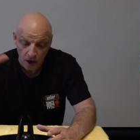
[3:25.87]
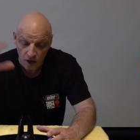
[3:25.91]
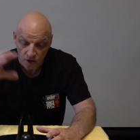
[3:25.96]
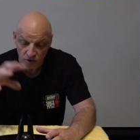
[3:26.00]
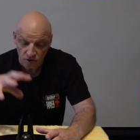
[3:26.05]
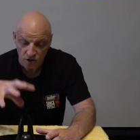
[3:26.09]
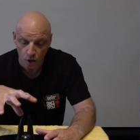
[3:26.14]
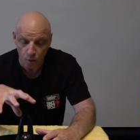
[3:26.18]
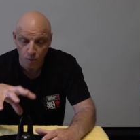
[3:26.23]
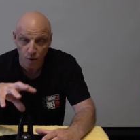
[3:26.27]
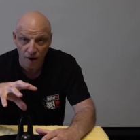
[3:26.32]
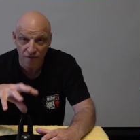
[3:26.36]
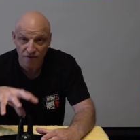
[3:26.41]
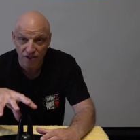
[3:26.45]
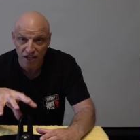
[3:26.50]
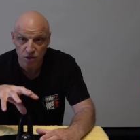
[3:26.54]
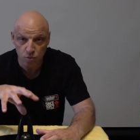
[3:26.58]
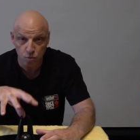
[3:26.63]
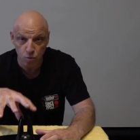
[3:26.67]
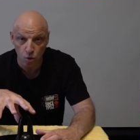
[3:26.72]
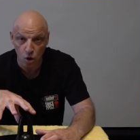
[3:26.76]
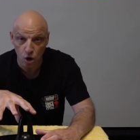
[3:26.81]
So whether
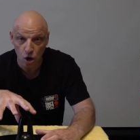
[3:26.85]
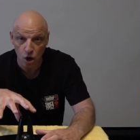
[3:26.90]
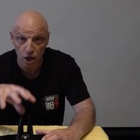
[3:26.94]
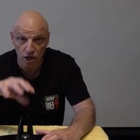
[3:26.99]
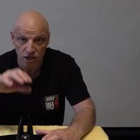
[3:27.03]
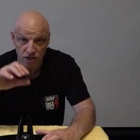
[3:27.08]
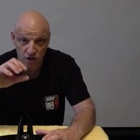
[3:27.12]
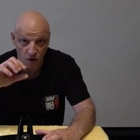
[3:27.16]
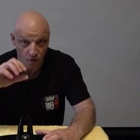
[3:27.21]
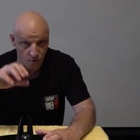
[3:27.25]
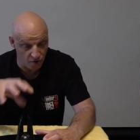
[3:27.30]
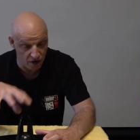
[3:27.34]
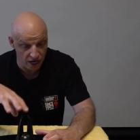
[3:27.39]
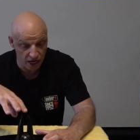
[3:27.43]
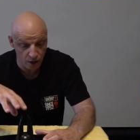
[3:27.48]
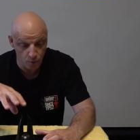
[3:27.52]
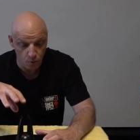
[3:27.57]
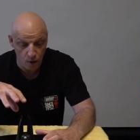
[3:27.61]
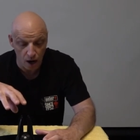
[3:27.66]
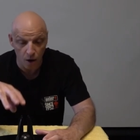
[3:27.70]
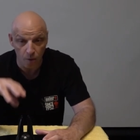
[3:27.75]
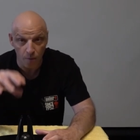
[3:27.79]
this works really
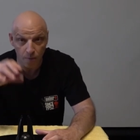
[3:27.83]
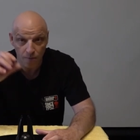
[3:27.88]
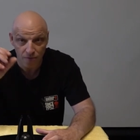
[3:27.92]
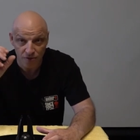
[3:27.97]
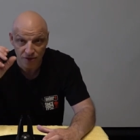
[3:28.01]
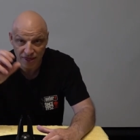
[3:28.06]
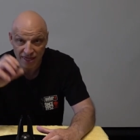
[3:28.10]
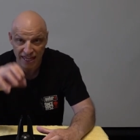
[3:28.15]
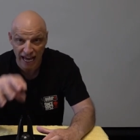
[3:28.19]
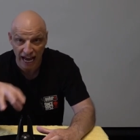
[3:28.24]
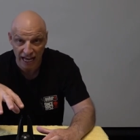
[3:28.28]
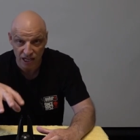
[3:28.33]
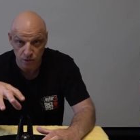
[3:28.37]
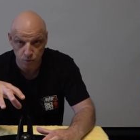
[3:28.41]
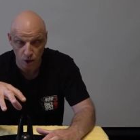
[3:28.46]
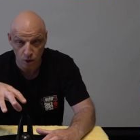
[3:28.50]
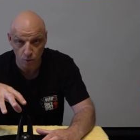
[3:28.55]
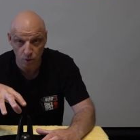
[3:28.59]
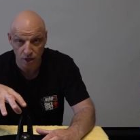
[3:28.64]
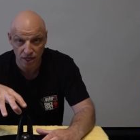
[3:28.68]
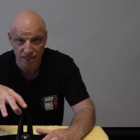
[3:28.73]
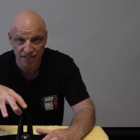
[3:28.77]
well, that's
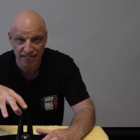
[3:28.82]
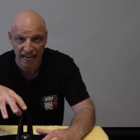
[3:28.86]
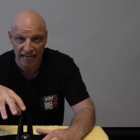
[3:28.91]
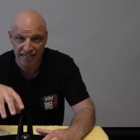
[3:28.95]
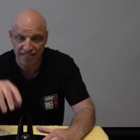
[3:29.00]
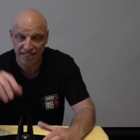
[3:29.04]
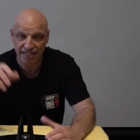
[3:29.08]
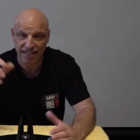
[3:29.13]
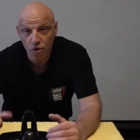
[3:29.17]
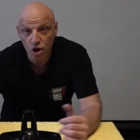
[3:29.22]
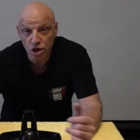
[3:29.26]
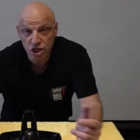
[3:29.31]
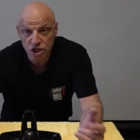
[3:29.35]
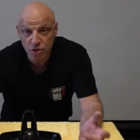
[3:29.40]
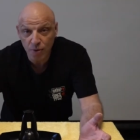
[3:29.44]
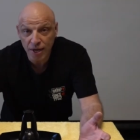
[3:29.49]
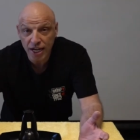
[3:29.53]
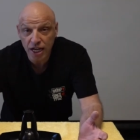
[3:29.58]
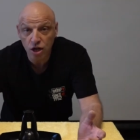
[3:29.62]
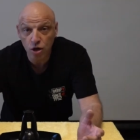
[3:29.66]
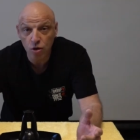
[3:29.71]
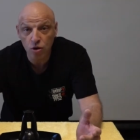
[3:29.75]
what I want to test. Right, so
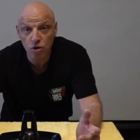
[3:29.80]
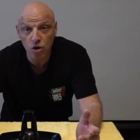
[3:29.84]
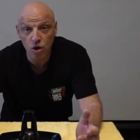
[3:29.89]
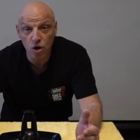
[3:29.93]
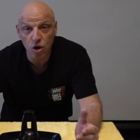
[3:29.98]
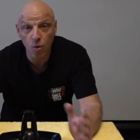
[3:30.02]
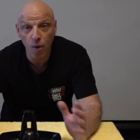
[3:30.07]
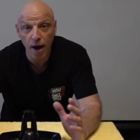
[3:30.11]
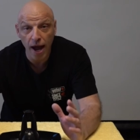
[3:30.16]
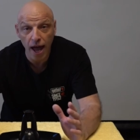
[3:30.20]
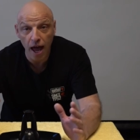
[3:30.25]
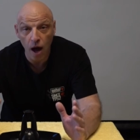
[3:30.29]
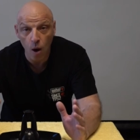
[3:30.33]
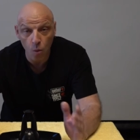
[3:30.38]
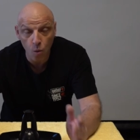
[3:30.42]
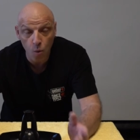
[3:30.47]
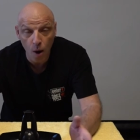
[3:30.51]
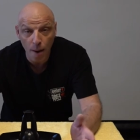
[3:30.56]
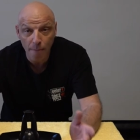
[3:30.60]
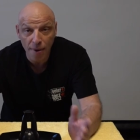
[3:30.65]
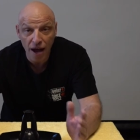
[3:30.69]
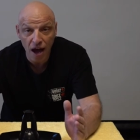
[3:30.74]
any new cookware,
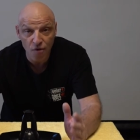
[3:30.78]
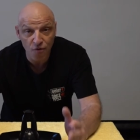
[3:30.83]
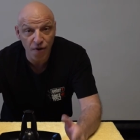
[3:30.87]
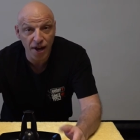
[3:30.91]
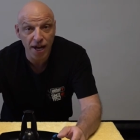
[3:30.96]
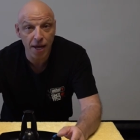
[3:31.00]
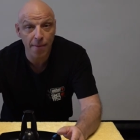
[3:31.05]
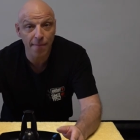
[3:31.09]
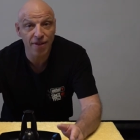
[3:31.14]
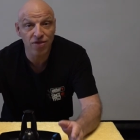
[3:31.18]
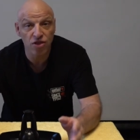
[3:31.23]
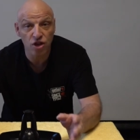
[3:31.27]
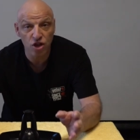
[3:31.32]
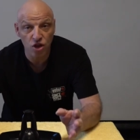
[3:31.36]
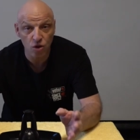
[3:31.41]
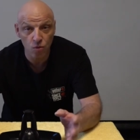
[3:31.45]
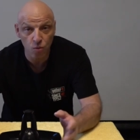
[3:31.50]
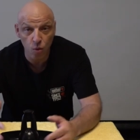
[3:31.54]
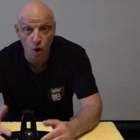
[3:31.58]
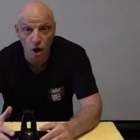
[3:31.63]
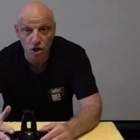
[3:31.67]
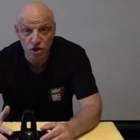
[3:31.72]
Weber recommend that you
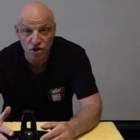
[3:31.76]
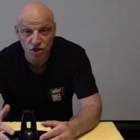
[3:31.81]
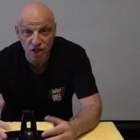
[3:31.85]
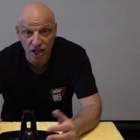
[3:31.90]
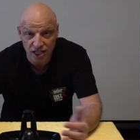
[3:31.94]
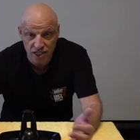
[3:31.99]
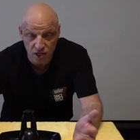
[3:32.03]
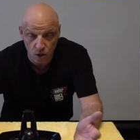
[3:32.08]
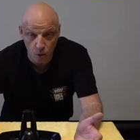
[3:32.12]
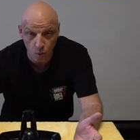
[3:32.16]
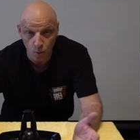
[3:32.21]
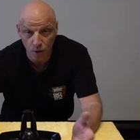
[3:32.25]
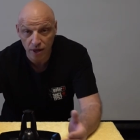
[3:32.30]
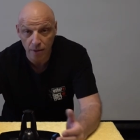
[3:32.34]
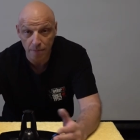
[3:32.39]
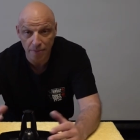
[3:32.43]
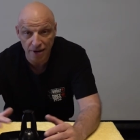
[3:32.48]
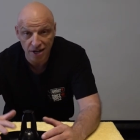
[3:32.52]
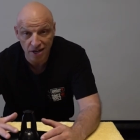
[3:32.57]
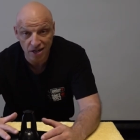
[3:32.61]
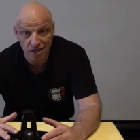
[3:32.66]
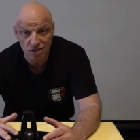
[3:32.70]
wash this with a
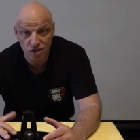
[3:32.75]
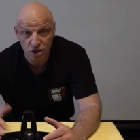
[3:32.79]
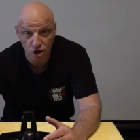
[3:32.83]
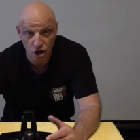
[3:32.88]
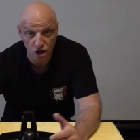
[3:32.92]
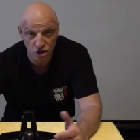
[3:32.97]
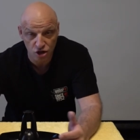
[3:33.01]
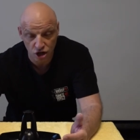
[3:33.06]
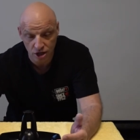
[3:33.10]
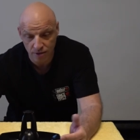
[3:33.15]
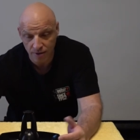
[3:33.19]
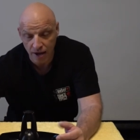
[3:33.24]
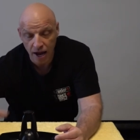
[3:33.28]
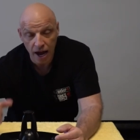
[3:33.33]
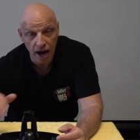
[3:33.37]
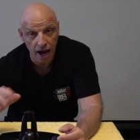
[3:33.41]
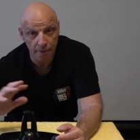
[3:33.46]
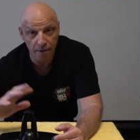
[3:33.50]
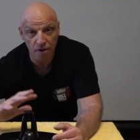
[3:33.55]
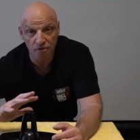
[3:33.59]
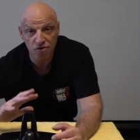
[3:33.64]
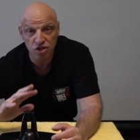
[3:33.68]
bit of detergent
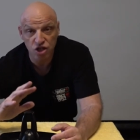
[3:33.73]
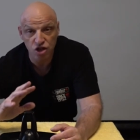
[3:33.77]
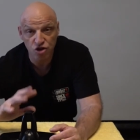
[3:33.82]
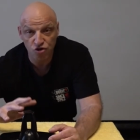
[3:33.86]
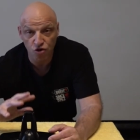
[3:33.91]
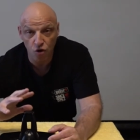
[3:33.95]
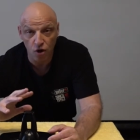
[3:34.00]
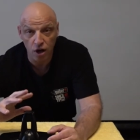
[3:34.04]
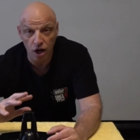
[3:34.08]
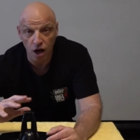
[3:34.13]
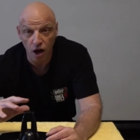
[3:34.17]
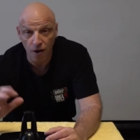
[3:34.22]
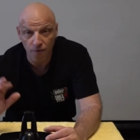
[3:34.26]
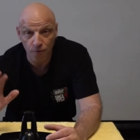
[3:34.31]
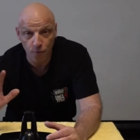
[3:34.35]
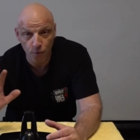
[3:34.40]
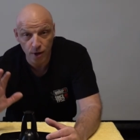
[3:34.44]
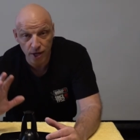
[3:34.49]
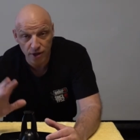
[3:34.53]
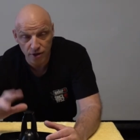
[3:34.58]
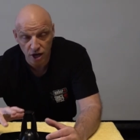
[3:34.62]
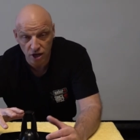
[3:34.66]
and then obviously dry it
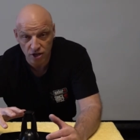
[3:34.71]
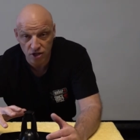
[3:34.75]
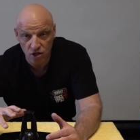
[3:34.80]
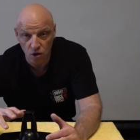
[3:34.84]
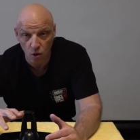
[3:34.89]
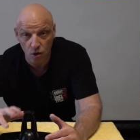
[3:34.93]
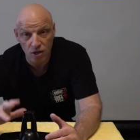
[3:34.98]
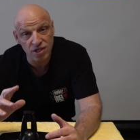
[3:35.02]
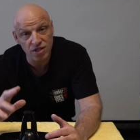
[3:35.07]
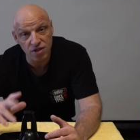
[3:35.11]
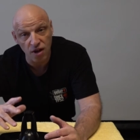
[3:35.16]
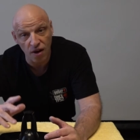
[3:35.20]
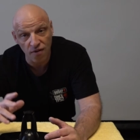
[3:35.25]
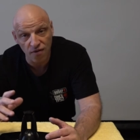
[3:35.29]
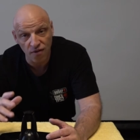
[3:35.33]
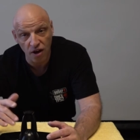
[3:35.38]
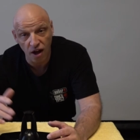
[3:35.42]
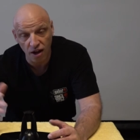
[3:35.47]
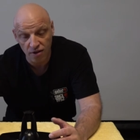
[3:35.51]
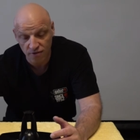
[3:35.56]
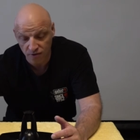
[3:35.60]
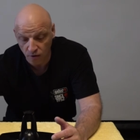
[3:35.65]
off with a nice soft
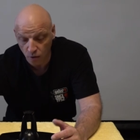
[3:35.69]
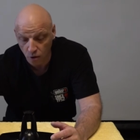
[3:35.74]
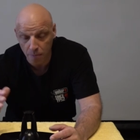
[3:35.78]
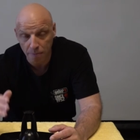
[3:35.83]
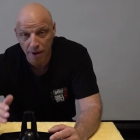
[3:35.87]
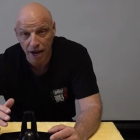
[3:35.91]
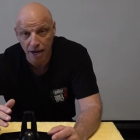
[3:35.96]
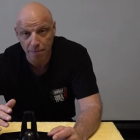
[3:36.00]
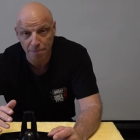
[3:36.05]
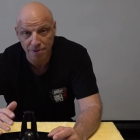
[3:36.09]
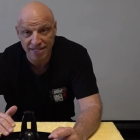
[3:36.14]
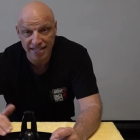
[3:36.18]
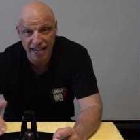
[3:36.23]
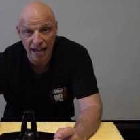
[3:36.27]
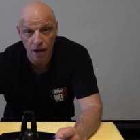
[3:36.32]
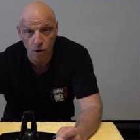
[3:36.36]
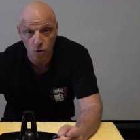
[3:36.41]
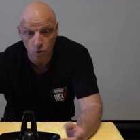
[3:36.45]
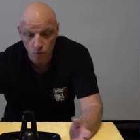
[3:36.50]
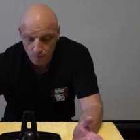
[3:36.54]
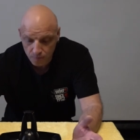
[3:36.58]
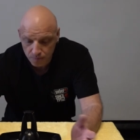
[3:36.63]
cloth or a paper
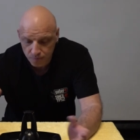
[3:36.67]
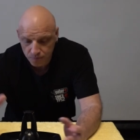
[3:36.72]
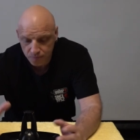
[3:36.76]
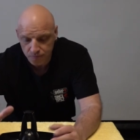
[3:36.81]
towel.